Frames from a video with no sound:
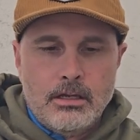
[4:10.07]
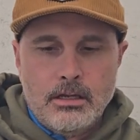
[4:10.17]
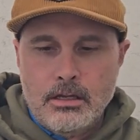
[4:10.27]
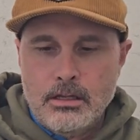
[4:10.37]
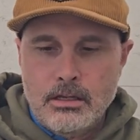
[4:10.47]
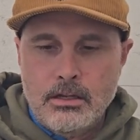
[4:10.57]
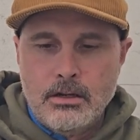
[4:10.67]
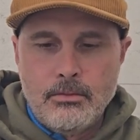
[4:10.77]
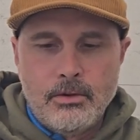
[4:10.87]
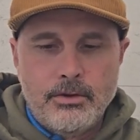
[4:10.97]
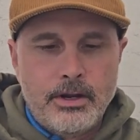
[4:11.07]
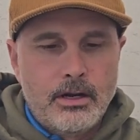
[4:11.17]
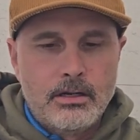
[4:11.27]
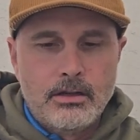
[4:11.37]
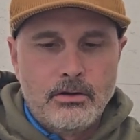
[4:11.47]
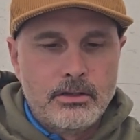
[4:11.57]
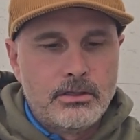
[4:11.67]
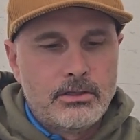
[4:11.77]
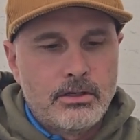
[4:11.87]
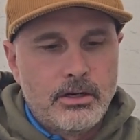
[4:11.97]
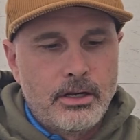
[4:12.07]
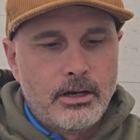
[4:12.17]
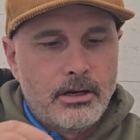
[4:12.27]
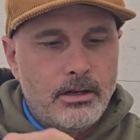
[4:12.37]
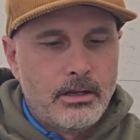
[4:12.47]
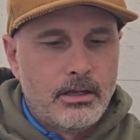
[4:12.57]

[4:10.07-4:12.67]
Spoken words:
And you come over here and you'll insert your